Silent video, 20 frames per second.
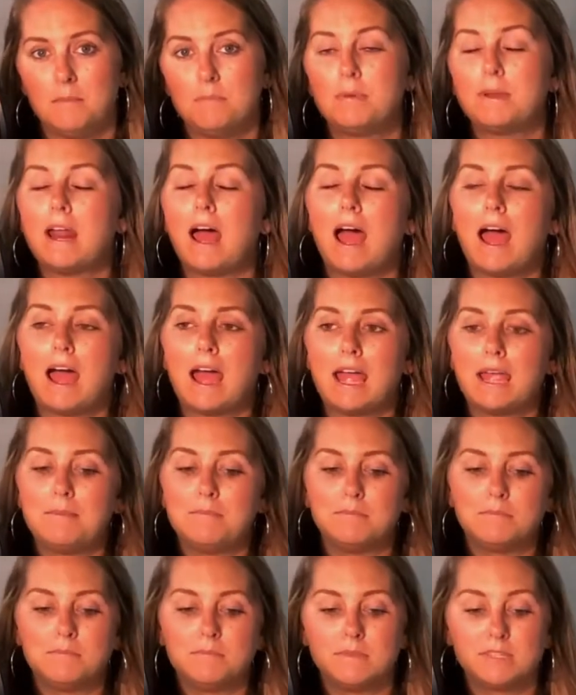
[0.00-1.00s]
But I
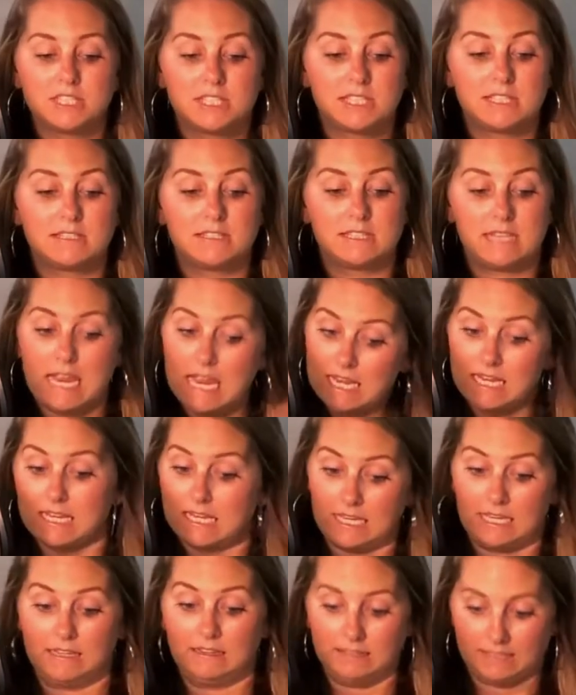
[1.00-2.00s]

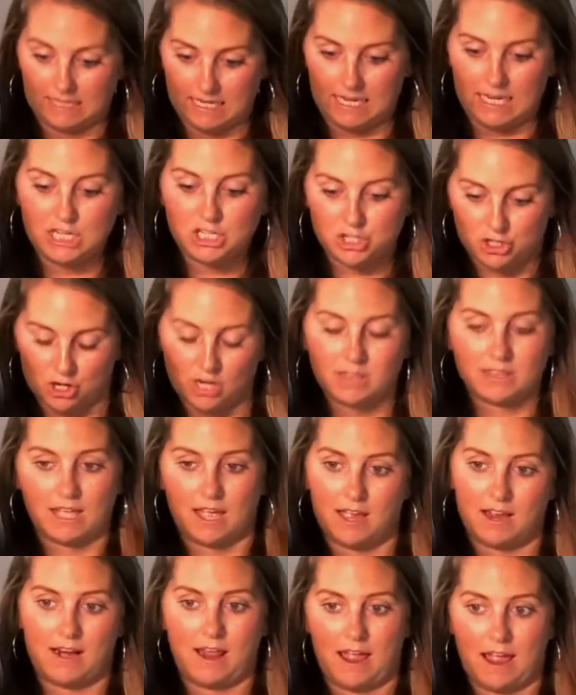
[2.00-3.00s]
mistakenly took
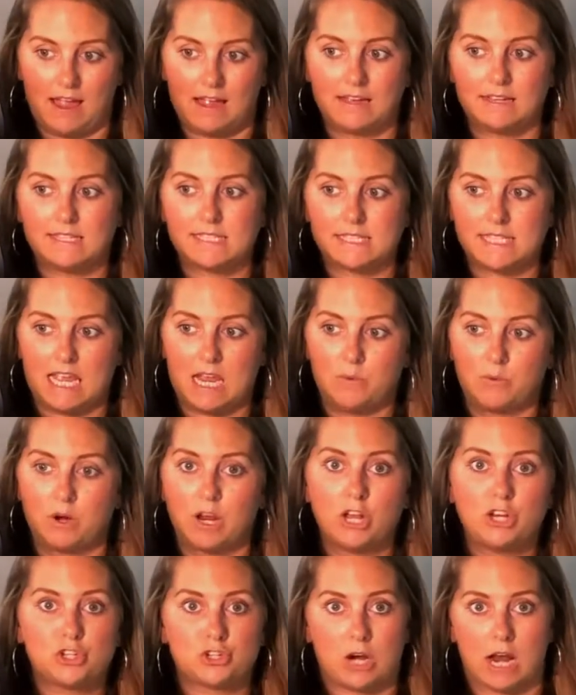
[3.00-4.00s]
that as they were
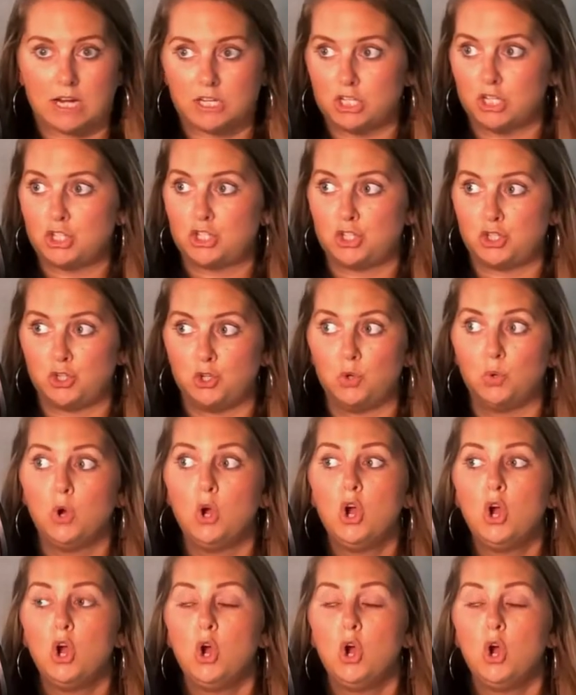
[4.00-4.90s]
attracted to